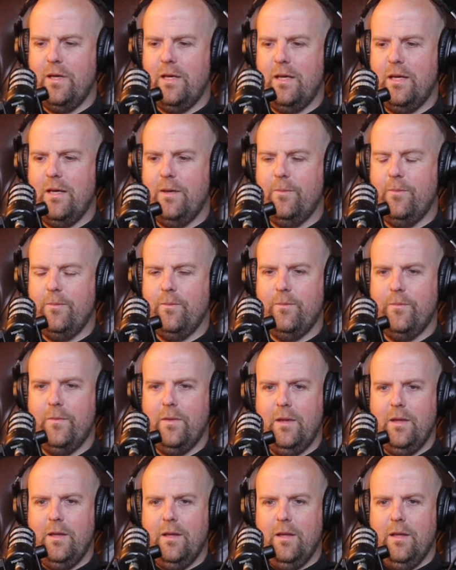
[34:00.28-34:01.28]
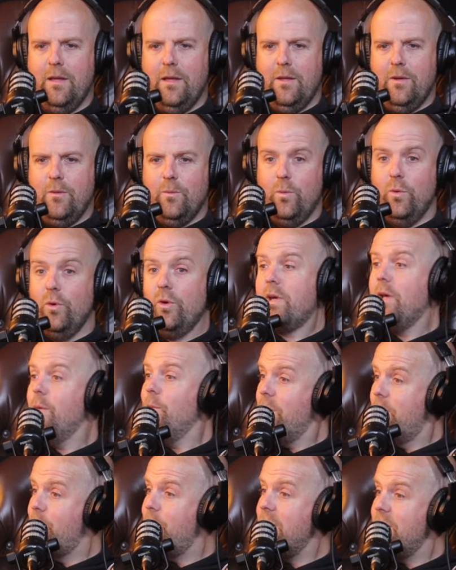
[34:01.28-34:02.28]
um, working
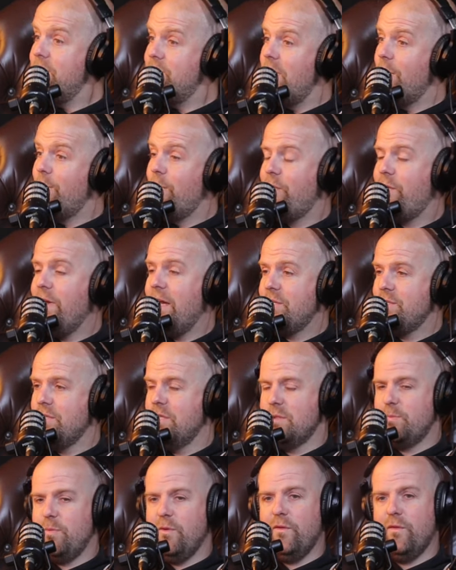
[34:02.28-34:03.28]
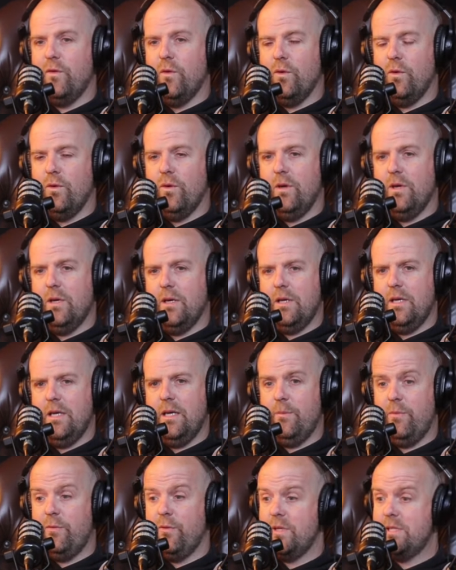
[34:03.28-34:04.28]
with pga professionals before
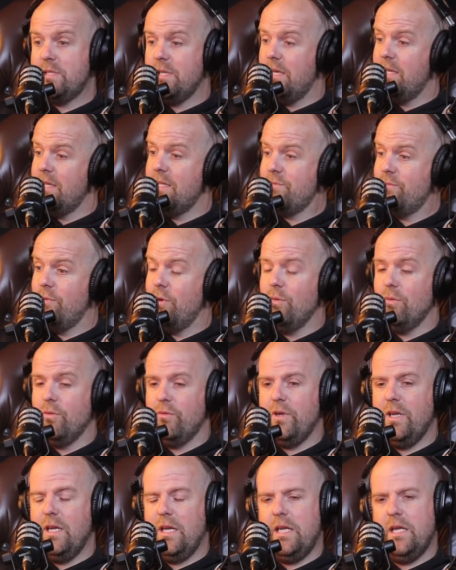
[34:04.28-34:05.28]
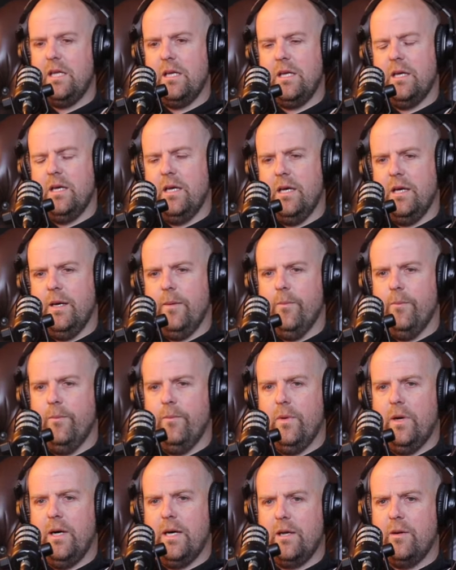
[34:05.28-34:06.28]
uh, before i started this role really
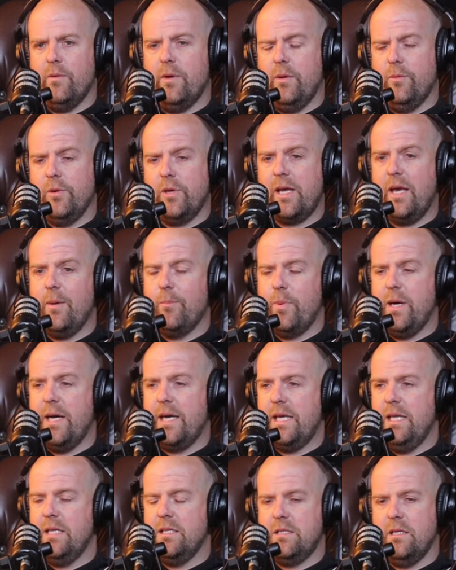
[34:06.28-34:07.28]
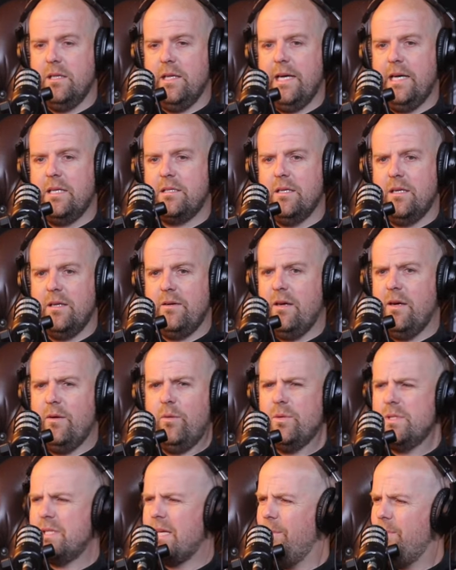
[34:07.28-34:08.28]
um, and i, I want to get back into that and I, I,
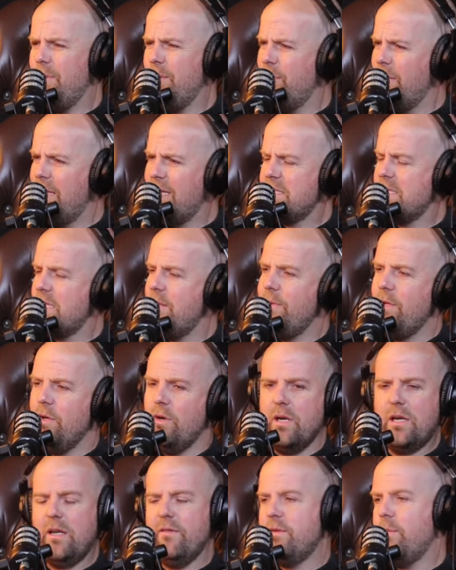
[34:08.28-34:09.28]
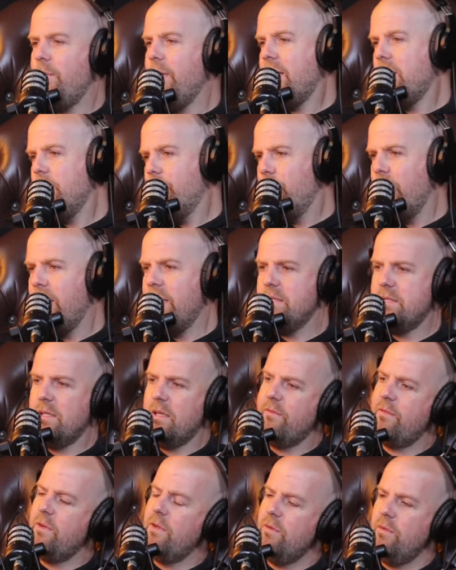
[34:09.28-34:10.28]
always get people asking me oh i'd love to pick your brains i'd
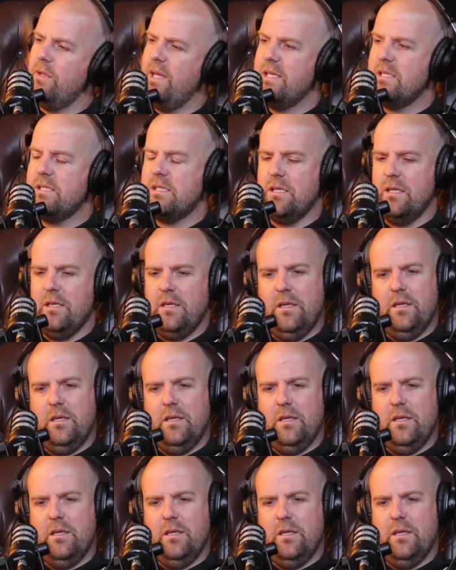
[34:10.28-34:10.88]
love to do this